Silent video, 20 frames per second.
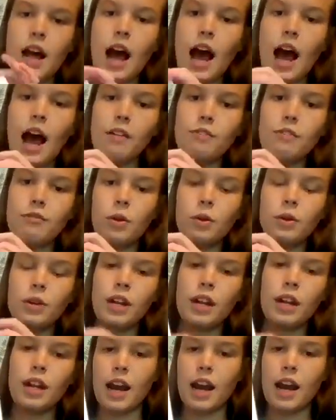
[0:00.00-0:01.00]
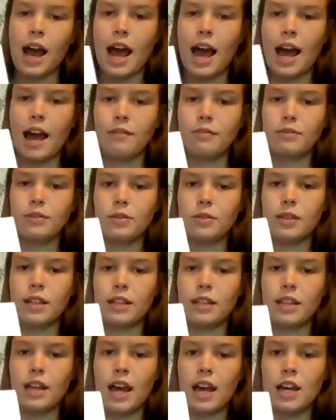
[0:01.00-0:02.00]
I folded it in half so
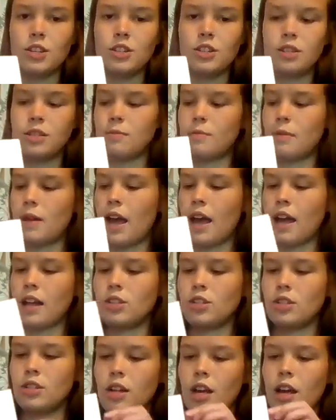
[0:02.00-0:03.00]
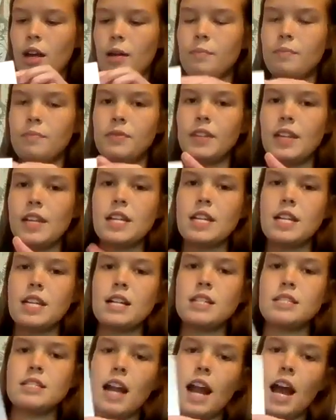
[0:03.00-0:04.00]
that the edges matched up,
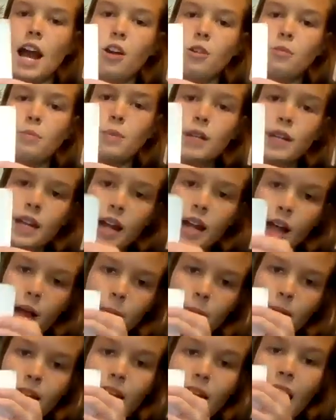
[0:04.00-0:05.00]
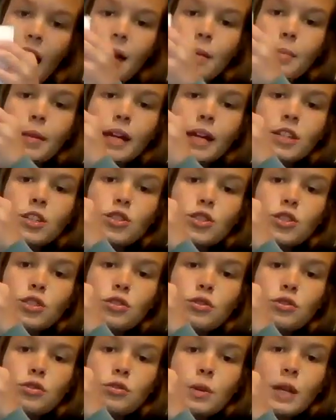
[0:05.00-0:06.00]
and then I opened it up, and I made
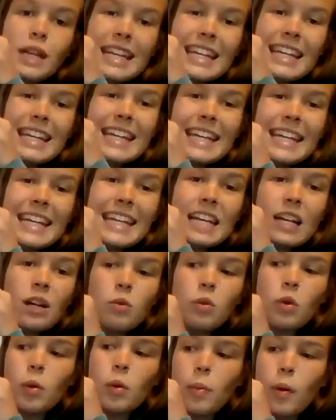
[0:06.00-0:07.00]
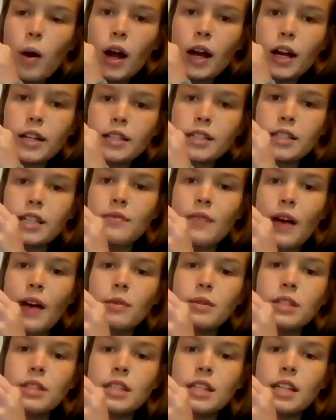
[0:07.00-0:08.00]
two equal parts. If I
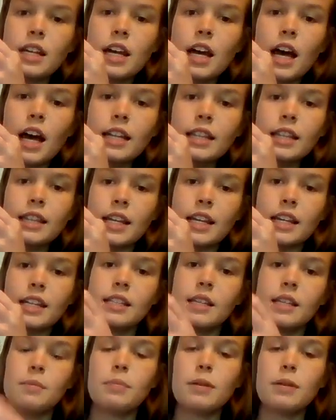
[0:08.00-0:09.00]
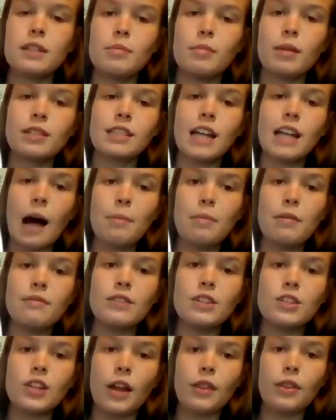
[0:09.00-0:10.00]
was to cut this and put them on top of
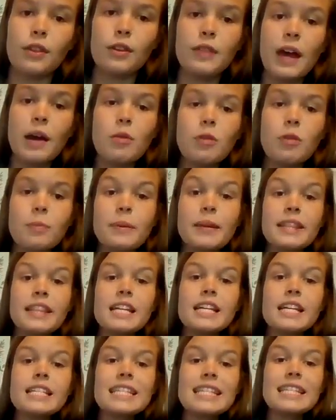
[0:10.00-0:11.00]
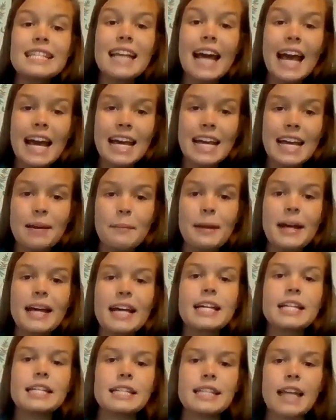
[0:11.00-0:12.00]
each other, they would be the same
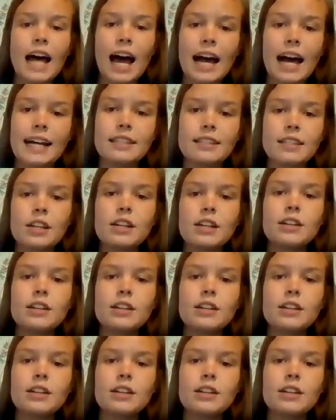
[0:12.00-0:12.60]
size.